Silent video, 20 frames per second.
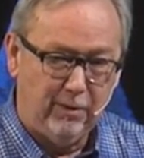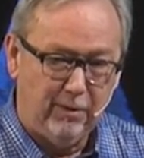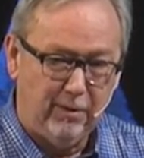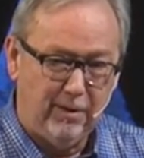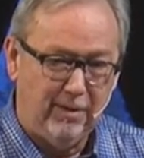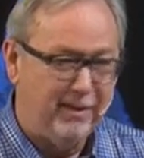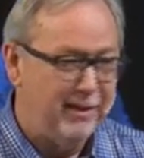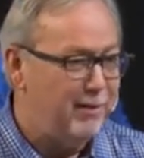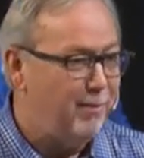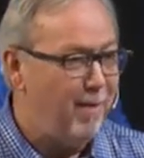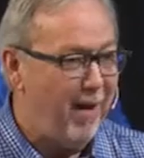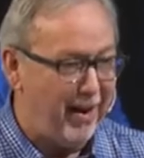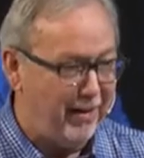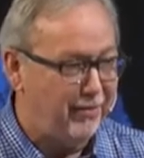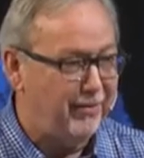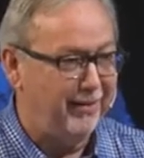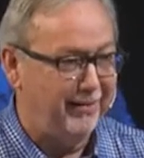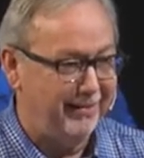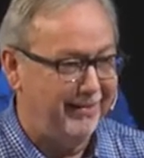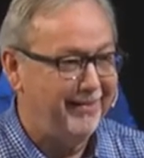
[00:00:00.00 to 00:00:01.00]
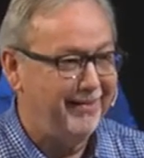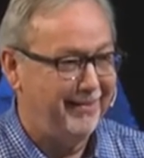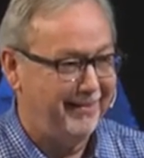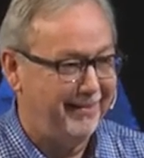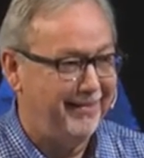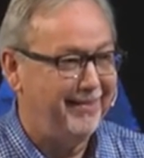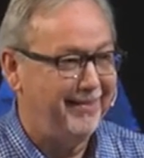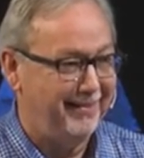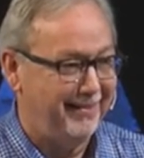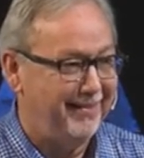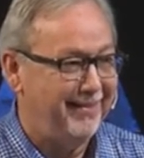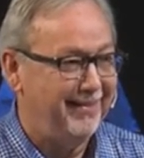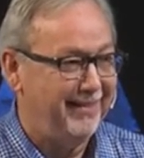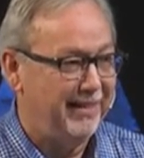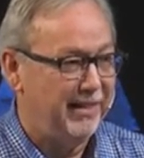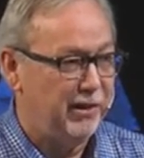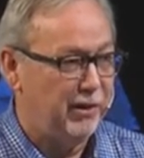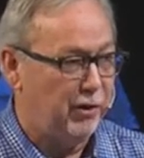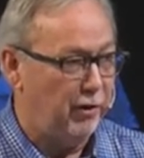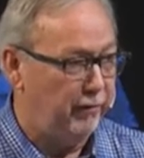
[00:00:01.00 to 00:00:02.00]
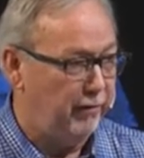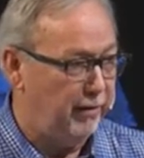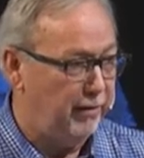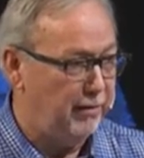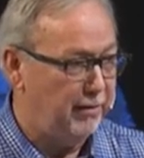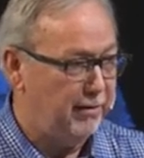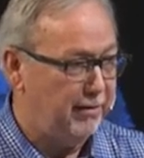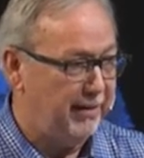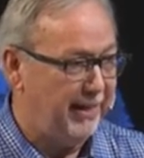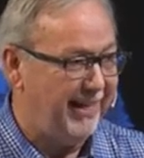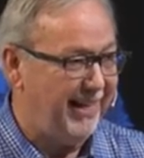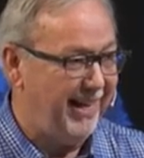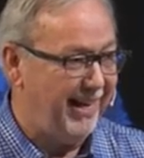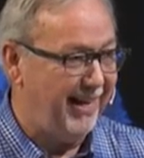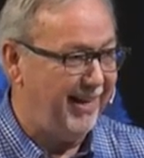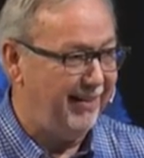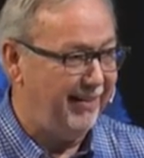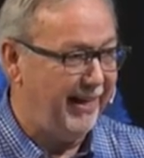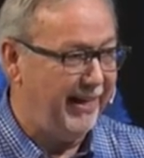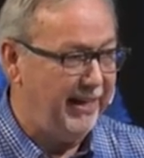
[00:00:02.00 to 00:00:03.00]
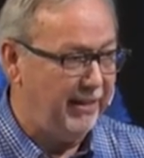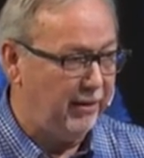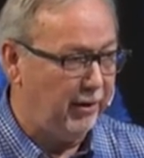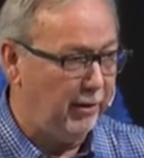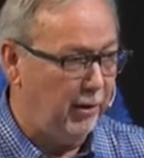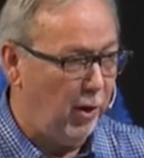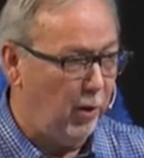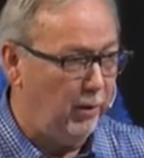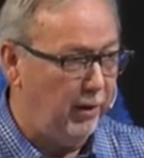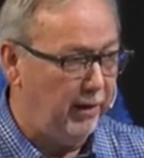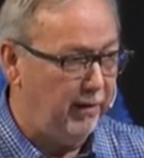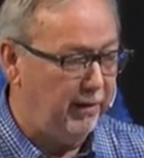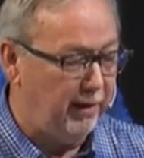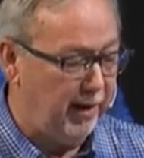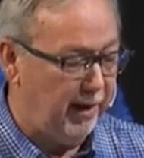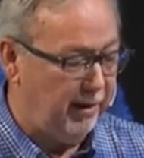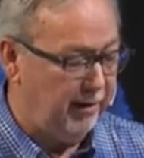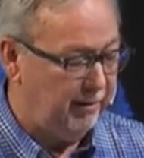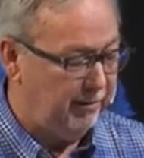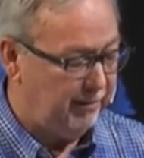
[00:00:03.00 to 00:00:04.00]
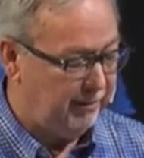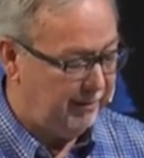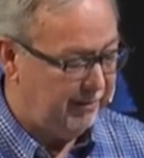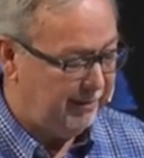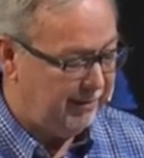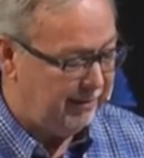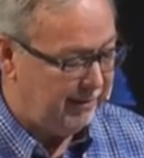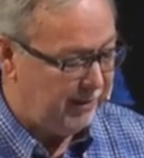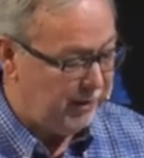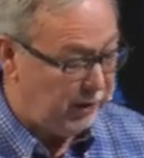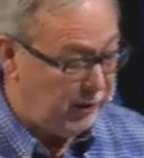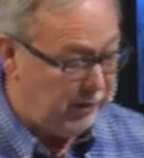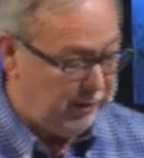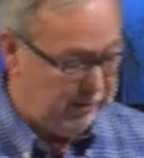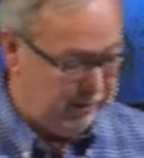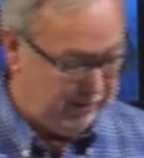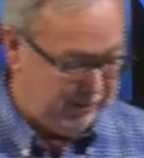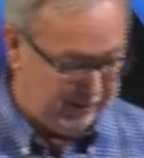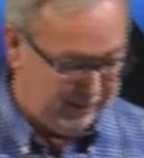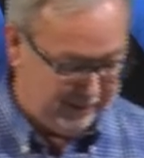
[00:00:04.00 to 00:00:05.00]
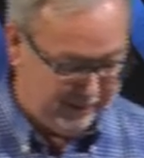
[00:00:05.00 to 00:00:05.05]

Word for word: Isn't this amazing? Servants, they get it, they get the lowly thing. Do you?